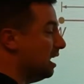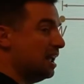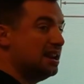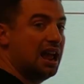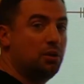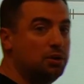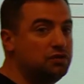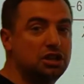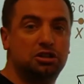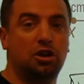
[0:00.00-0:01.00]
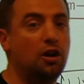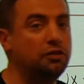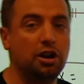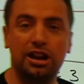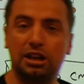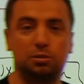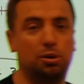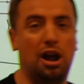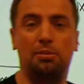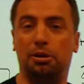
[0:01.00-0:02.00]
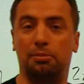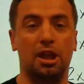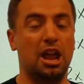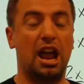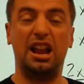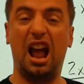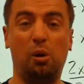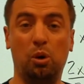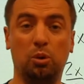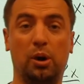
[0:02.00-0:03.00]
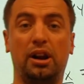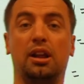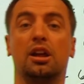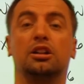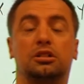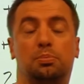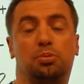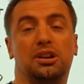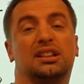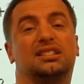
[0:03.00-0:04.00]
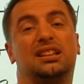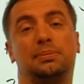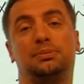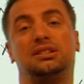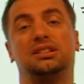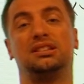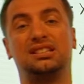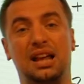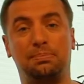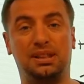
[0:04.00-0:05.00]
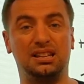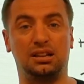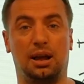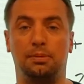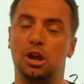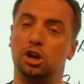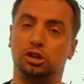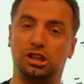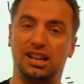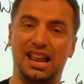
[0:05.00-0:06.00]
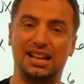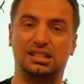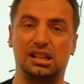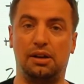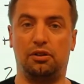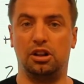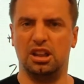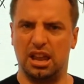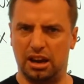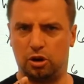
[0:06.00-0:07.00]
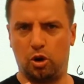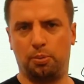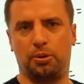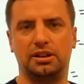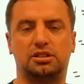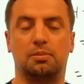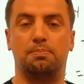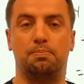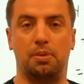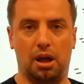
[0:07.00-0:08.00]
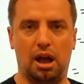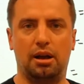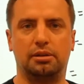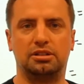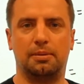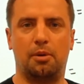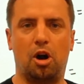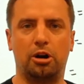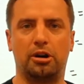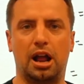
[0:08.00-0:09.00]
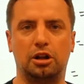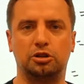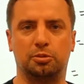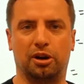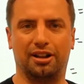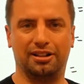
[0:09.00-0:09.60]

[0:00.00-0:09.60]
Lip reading: And now we've just solved our next problem. And now we're ready to step this up to the next level and incorporate some harder algebra.